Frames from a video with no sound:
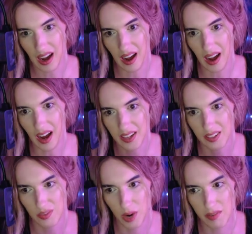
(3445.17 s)
I
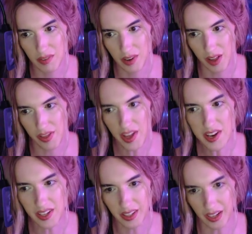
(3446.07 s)
could write very
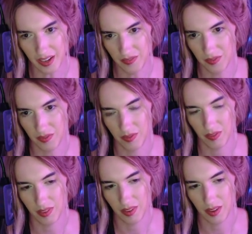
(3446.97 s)
authentically
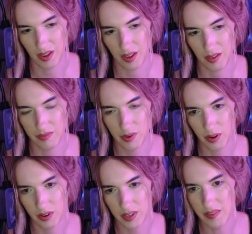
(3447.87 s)

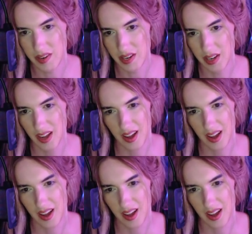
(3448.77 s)
for Tiffany.